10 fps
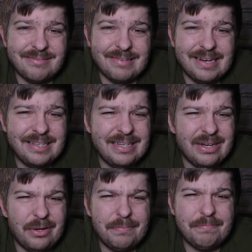
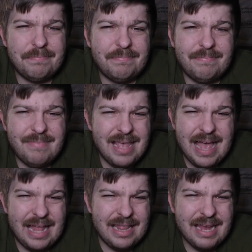really all
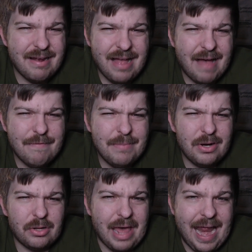they haven't
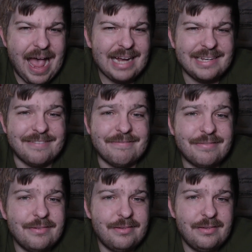been all that
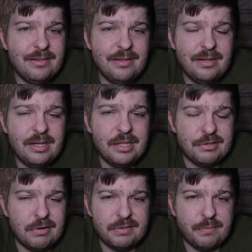active in the
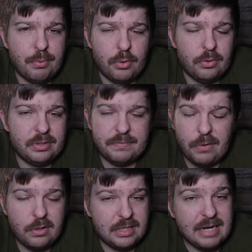transfer portal, as
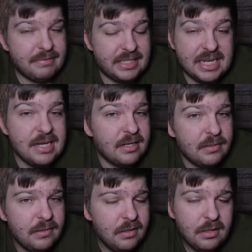far as I've
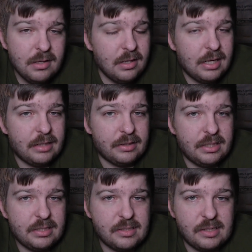seen, at
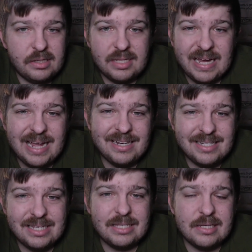least. Uh, they had a
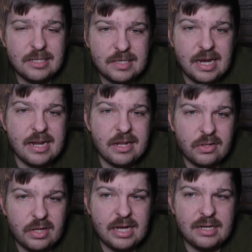decent signing
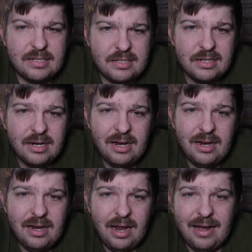class.
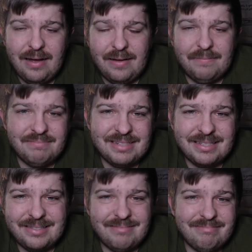Um,
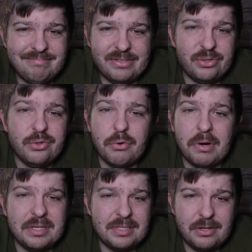nothing too
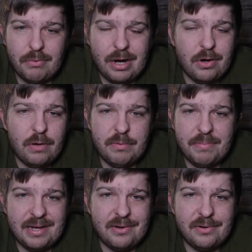crazy to write home
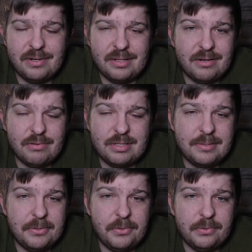about. They're
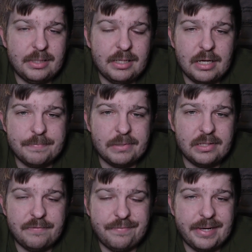still hung up
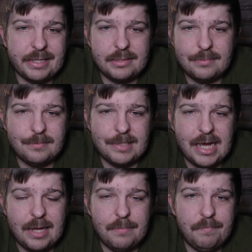on the fact
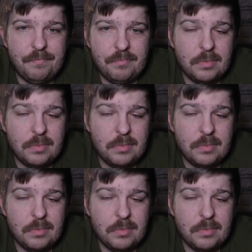that